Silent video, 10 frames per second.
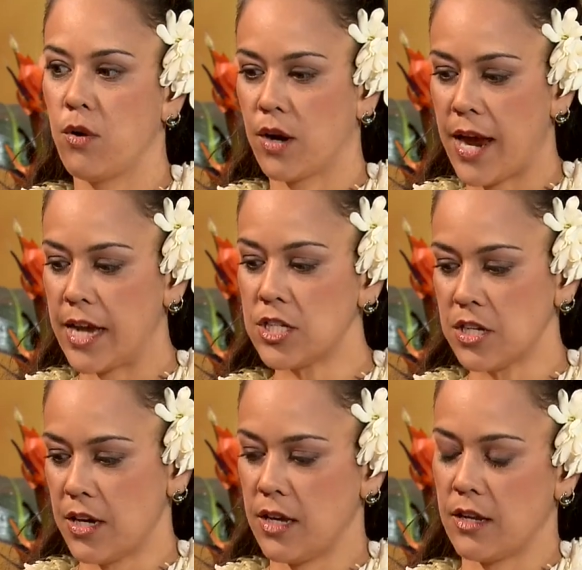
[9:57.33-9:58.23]
were
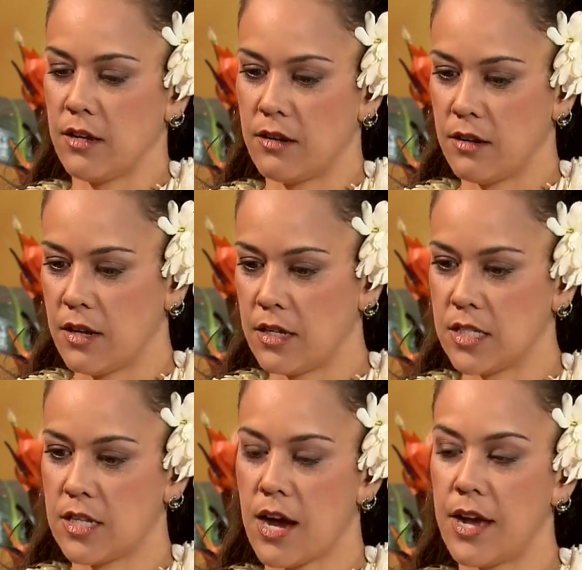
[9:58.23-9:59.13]
educated
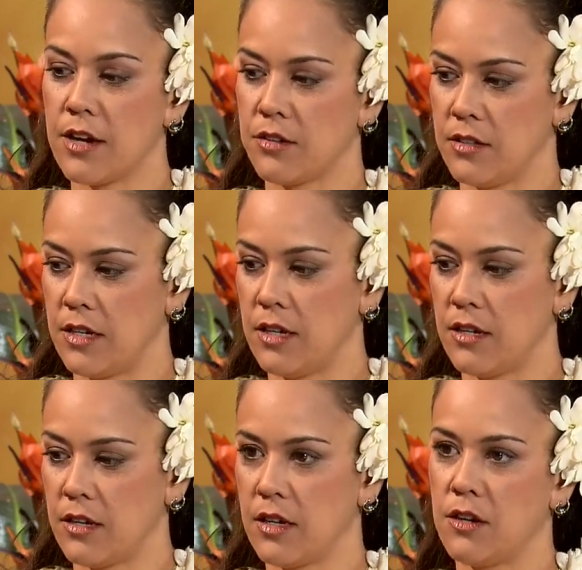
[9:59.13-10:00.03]

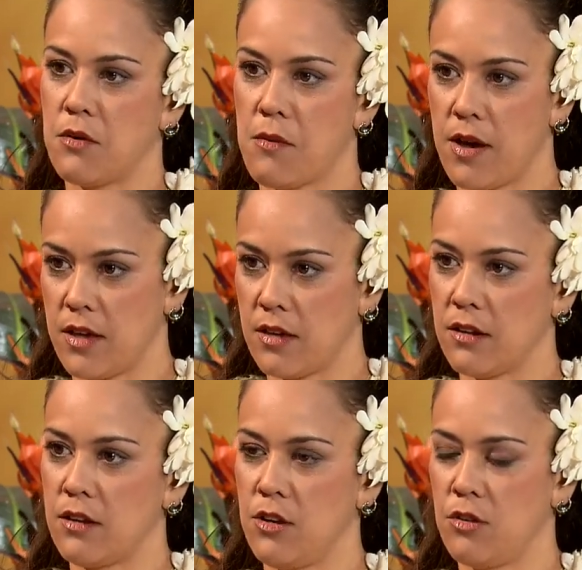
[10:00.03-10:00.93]
entirely in
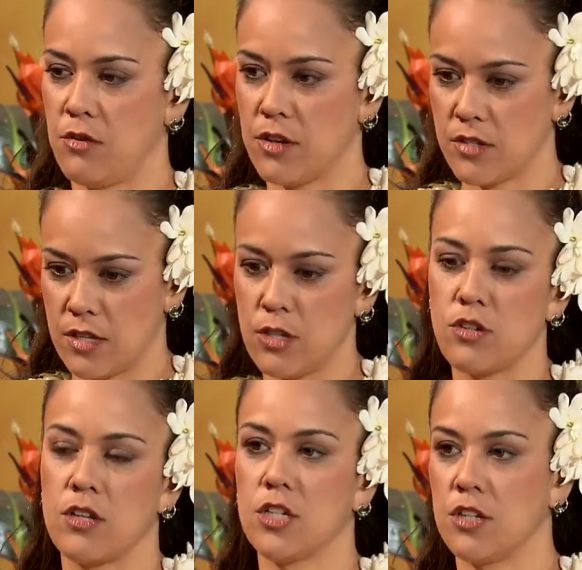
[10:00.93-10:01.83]
Hawaiian. You know, there's
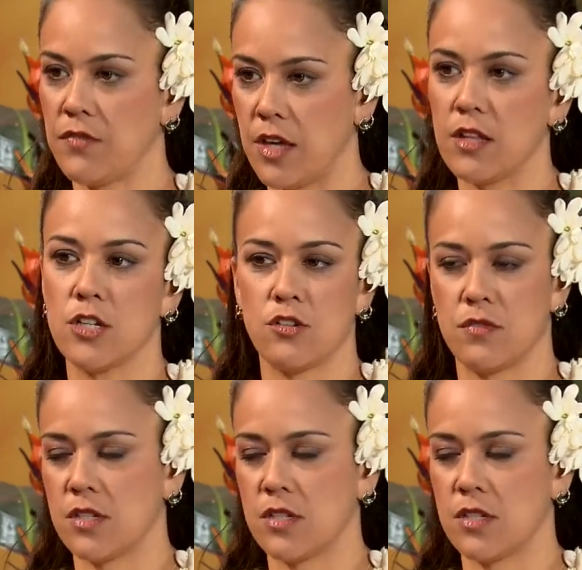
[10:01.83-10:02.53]
introduction of English over